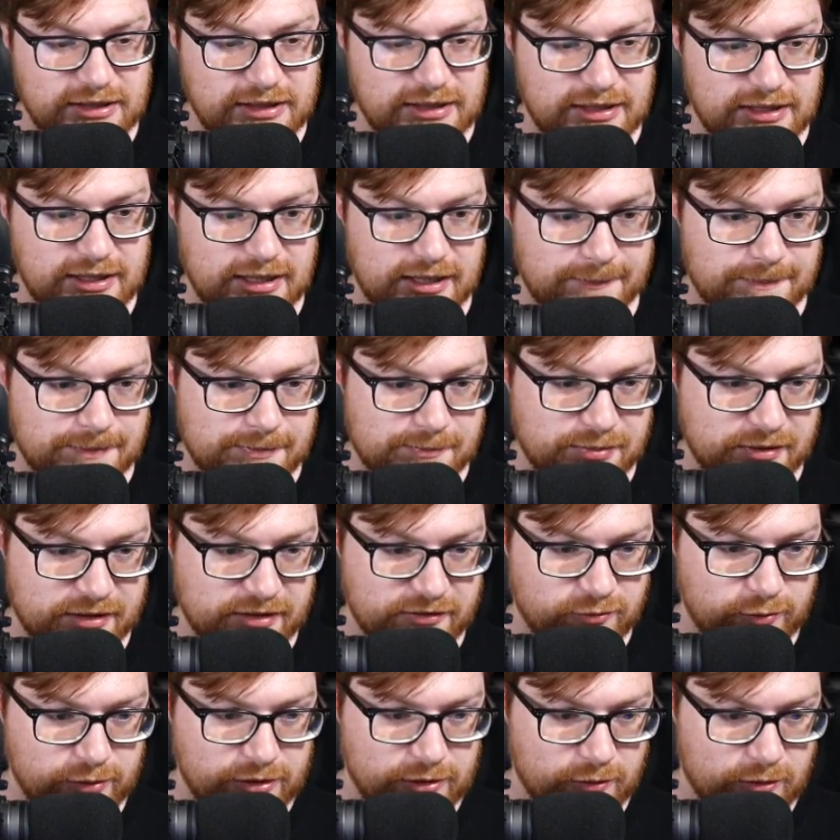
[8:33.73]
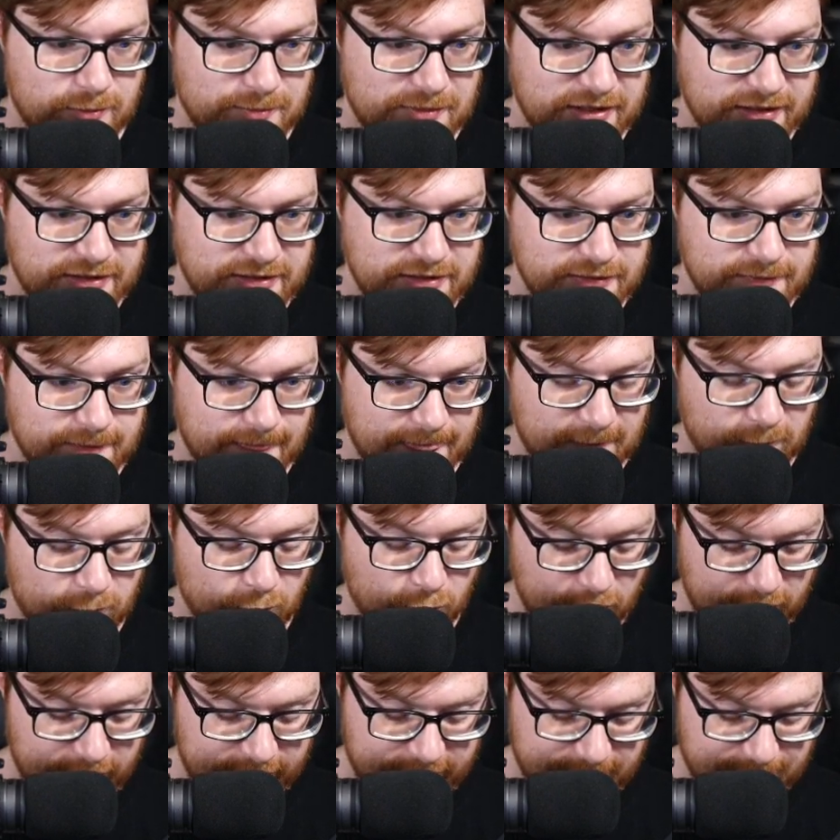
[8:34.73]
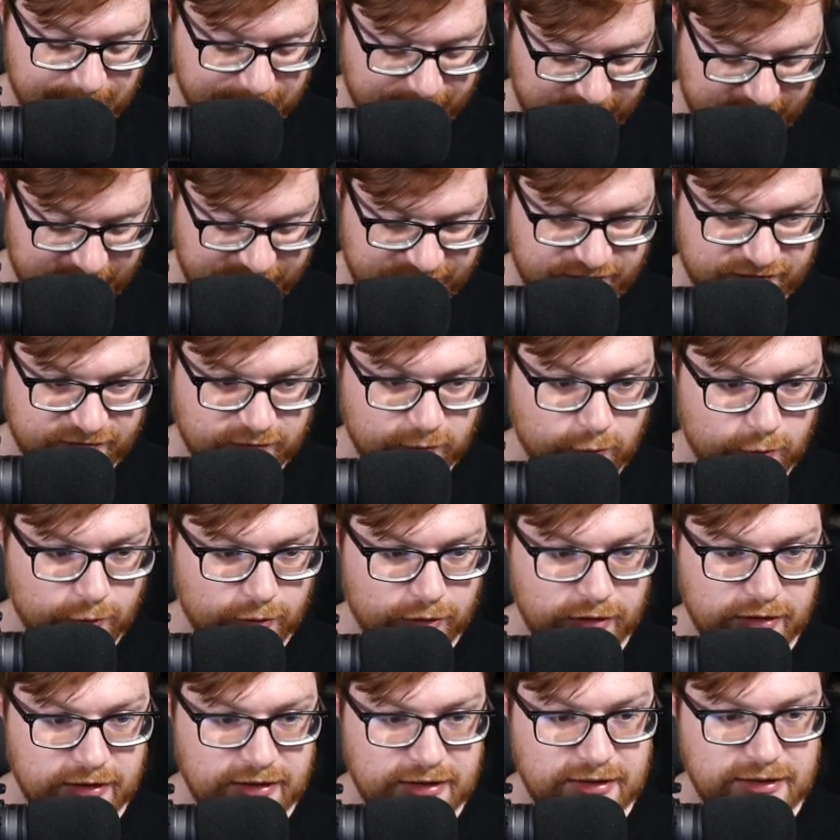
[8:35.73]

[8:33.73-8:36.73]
Uh, but if we were to make it one plus four,